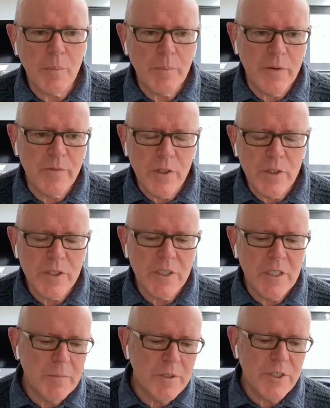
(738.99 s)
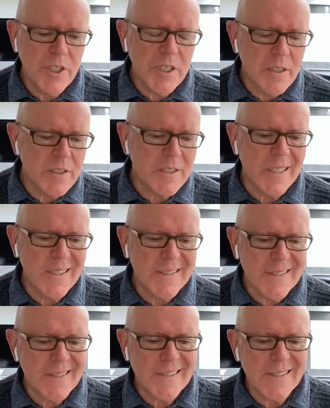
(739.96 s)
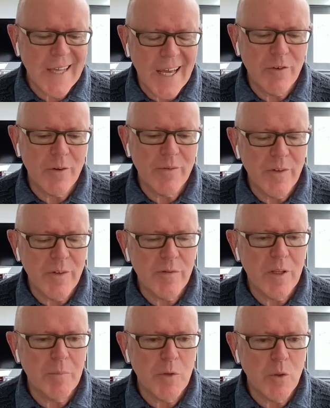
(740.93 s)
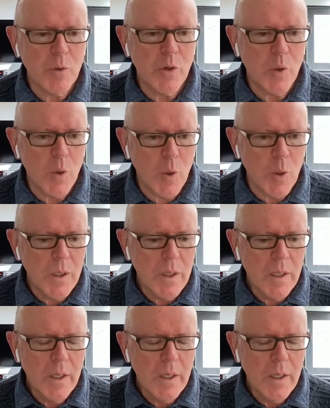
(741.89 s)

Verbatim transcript: got perfusion imaging that says this is one hundred fifty mil core,